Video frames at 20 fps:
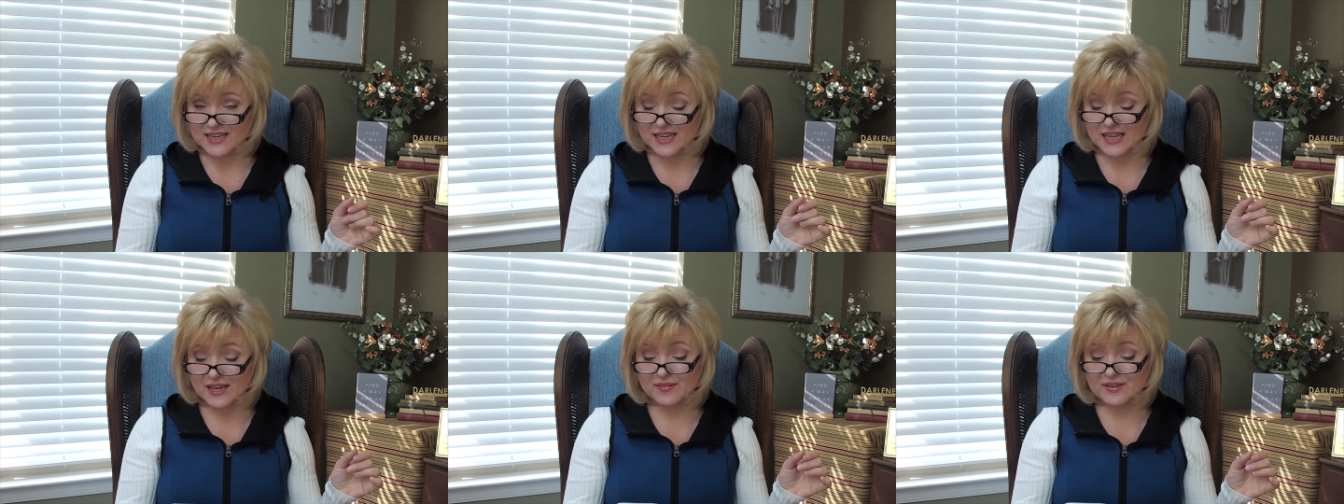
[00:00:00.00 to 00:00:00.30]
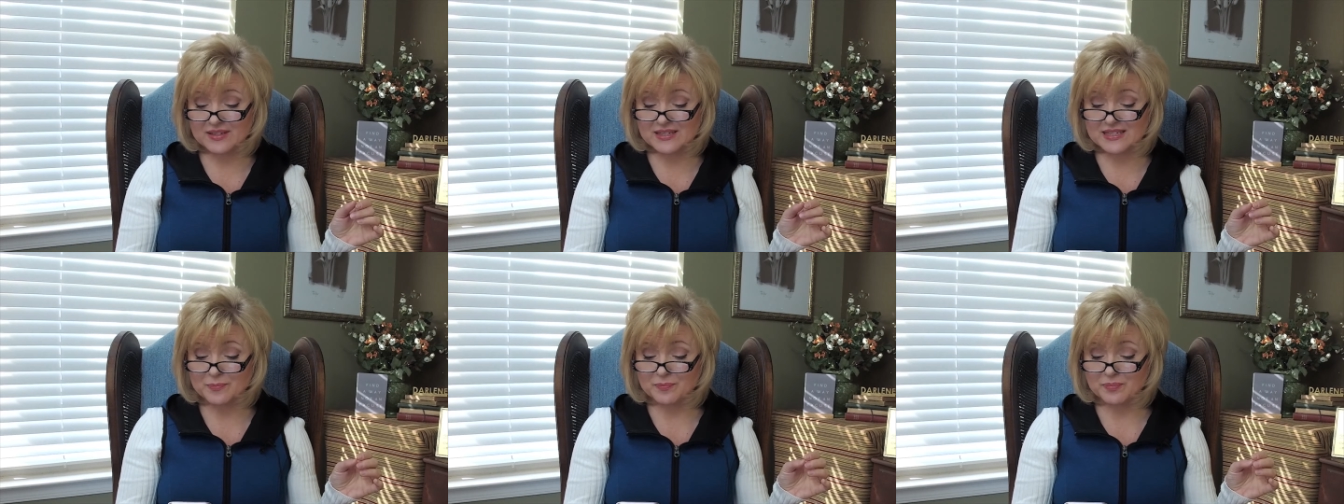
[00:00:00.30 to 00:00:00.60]

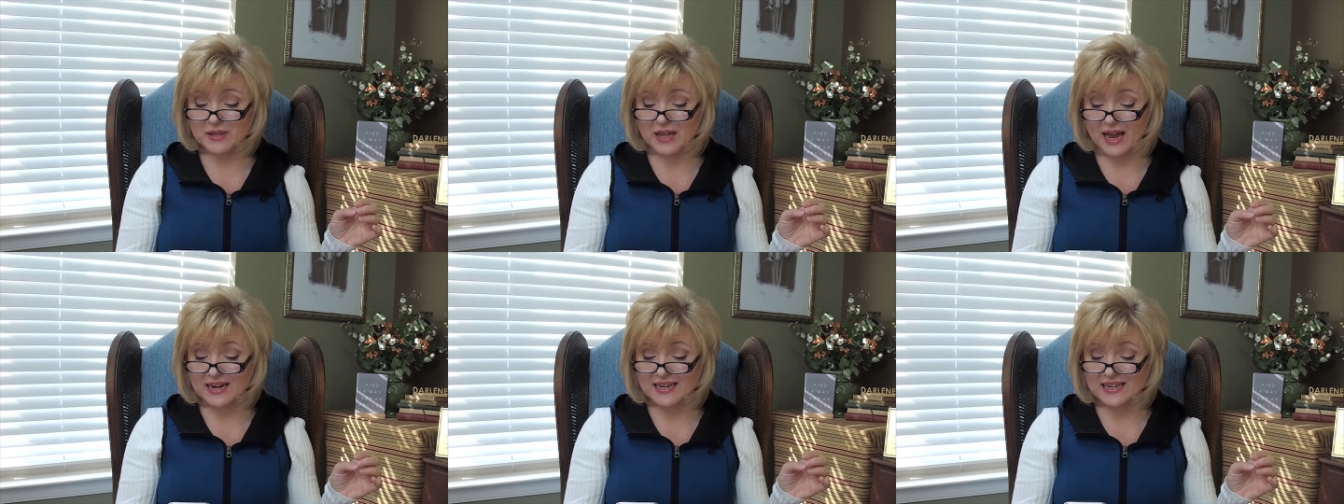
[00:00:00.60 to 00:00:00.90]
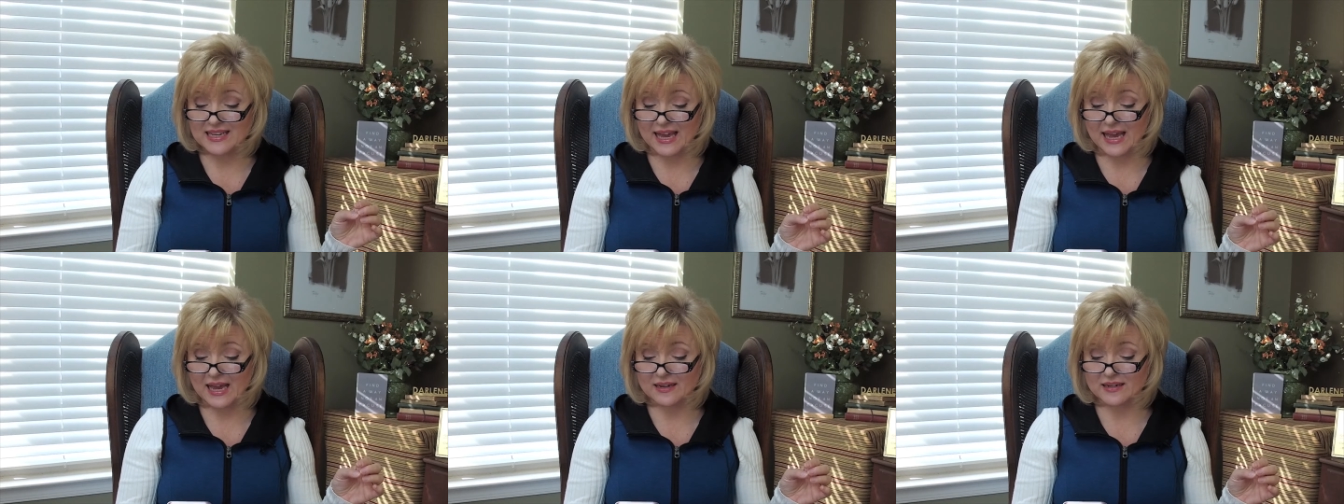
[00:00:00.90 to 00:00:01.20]
even
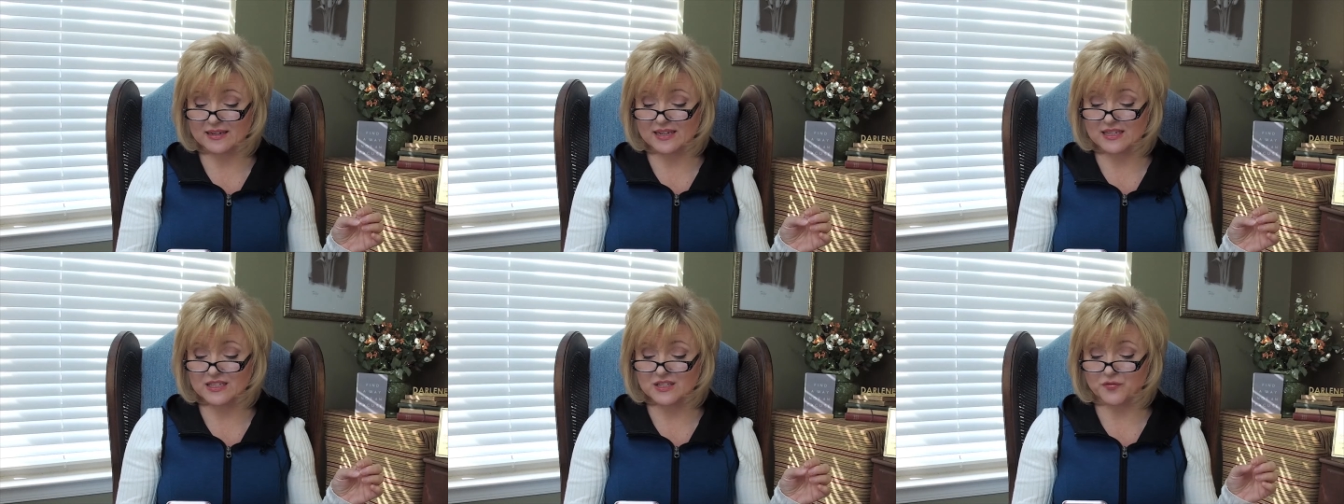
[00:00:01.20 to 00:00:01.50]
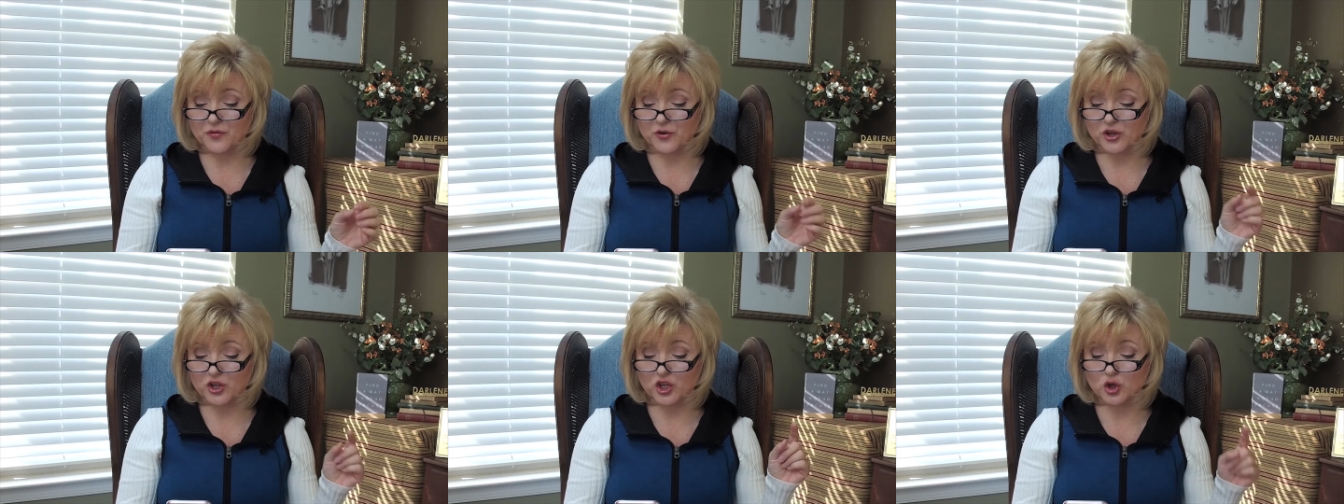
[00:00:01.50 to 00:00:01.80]
supplied candidates
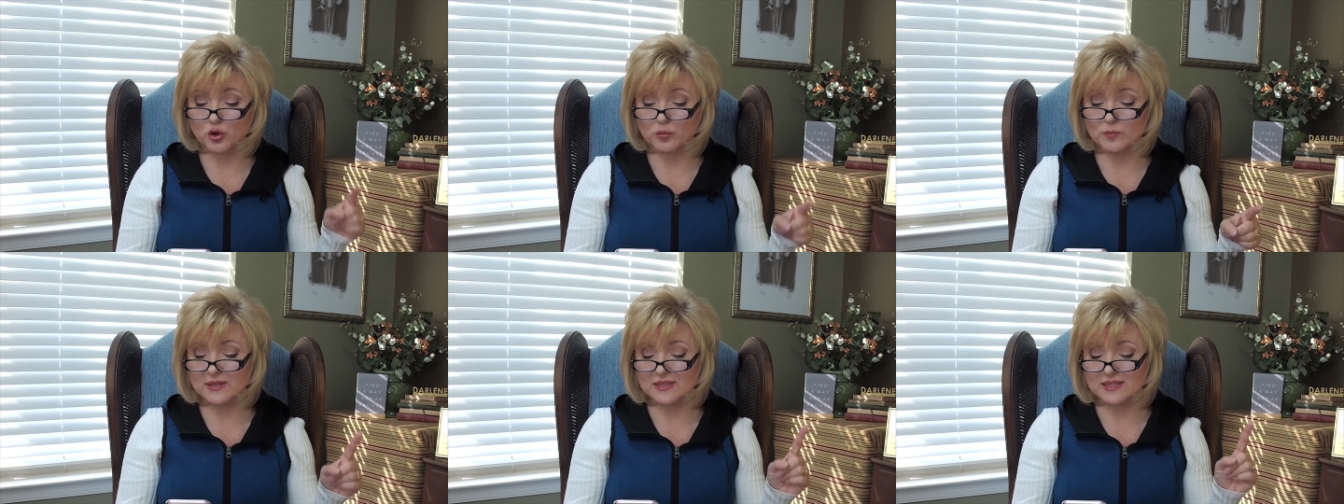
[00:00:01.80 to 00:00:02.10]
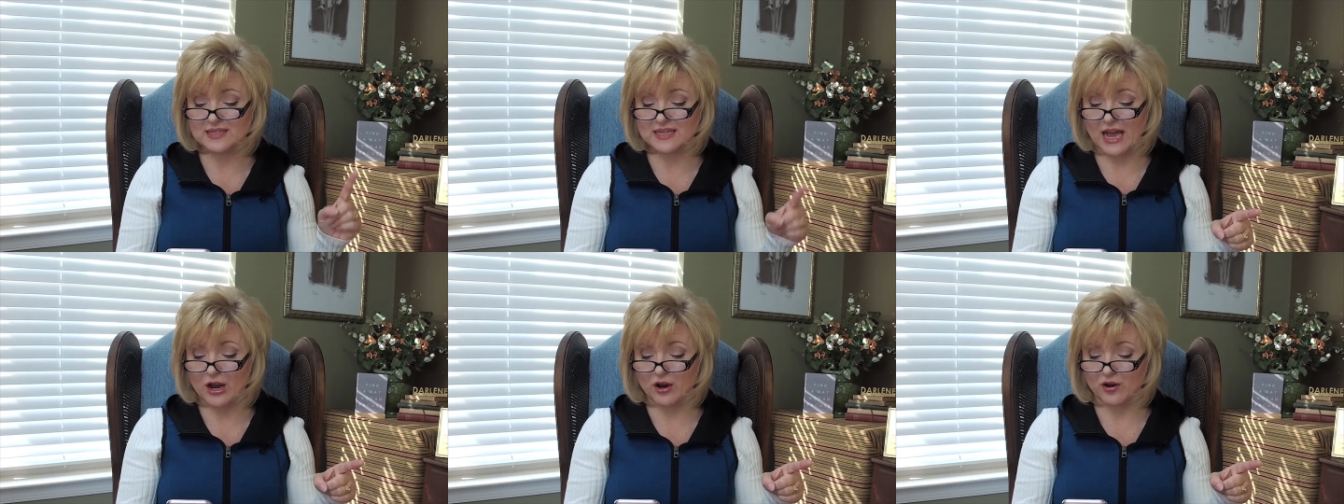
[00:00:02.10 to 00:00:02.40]
for human
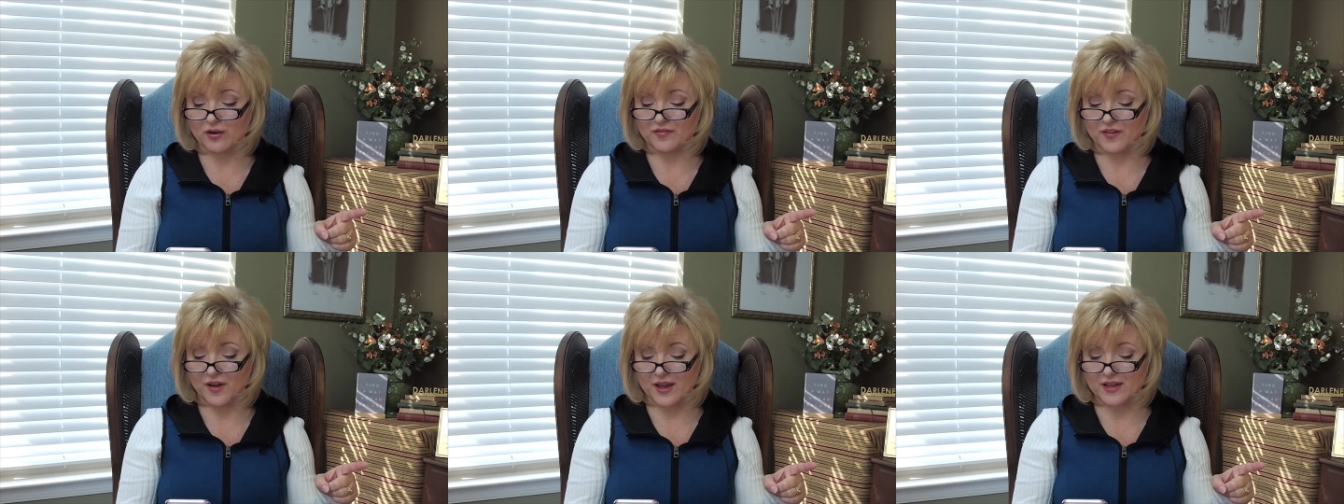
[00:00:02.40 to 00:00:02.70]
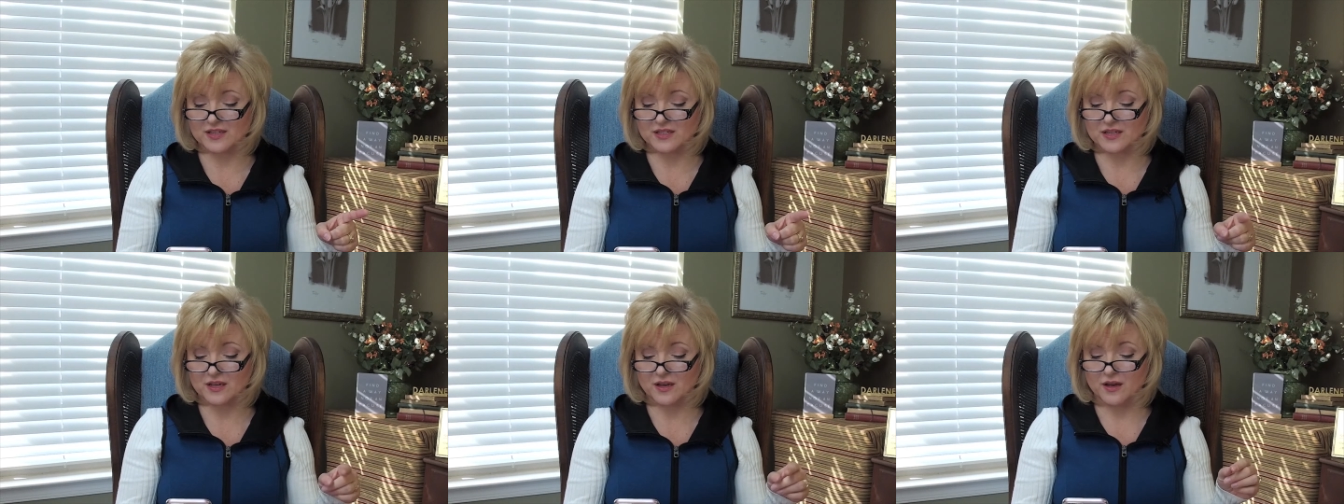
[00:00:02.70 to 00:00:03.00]

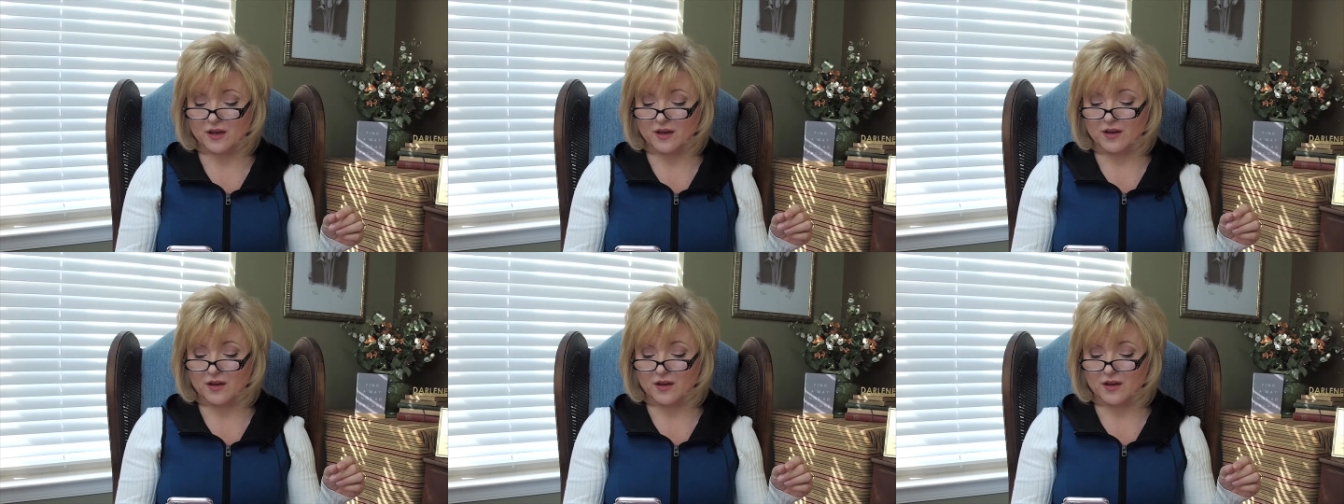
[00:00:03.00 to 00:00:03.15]
sacrifice,